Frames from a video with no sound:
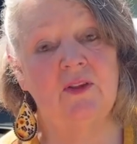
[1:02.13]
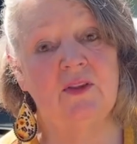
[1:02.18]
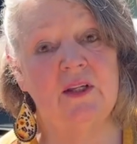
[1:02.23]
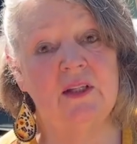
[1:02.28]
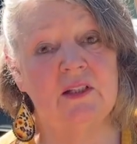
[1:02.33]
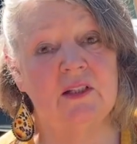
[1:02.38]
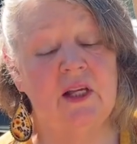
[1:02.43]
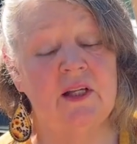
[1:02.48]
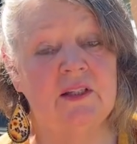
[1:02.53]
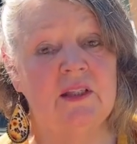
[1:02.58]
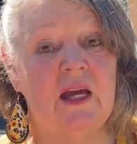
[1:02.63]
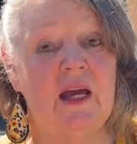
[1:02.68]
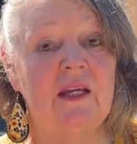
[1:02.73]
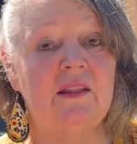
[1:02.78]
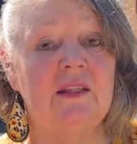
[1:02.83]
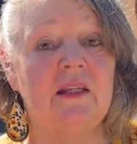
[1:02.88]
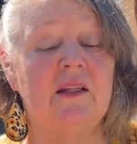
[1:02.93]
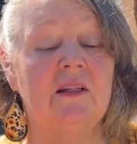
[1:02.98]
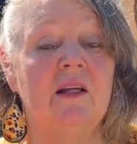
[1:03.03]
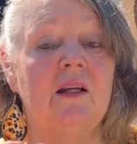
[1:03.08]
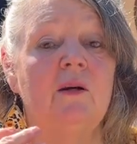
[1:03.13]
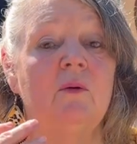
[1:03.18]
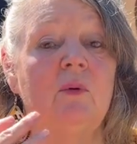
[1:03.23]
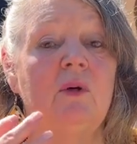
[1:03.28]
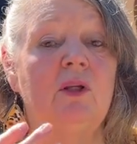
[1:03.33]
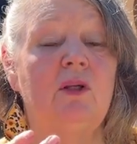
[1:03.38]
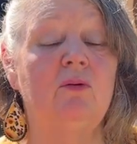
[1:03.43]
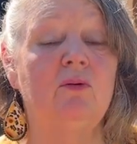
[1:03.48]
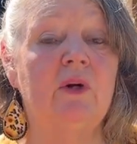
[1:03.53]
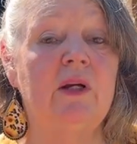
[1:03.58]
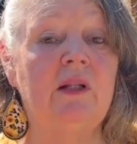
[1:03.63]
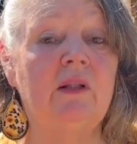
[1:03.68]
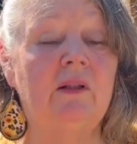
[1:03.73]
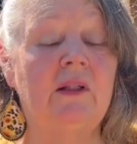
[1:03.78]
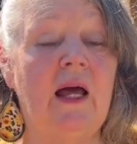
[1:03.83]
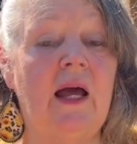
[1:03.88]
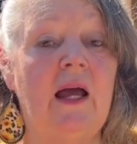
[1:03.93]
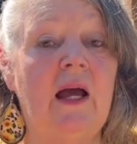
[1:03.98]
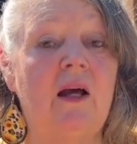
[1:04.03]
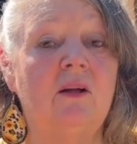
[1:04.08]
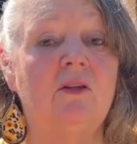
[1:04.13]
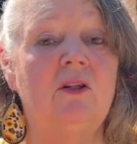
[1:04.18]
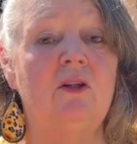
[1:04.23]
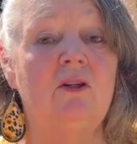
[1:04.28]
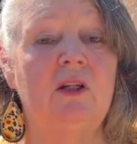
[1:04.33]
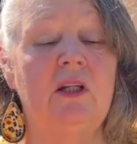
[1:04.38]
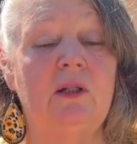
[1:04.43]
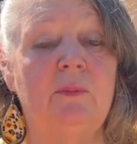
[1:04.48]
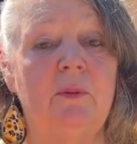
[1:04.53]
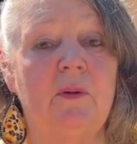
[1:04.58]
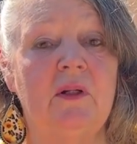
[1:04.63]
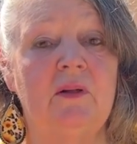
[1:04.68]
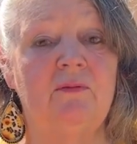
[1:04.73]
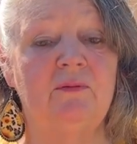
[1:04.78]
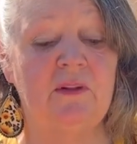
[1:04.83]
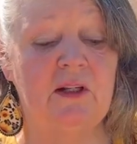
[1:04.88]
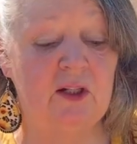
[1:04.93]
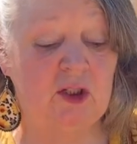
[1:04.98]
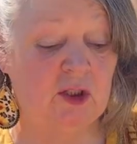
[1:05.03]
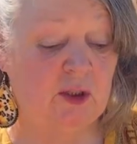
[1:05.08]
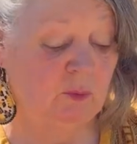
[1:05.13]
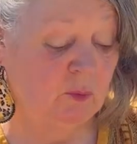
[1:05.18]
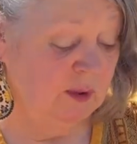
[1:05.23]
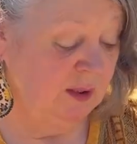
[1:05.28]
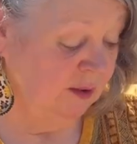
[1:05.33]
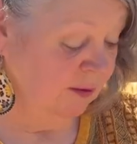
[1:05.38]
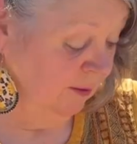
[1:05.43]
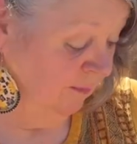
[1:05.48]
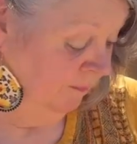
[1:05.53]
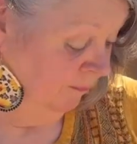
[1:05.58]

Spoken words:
things like that that when you read aloud, you need to put inflection with.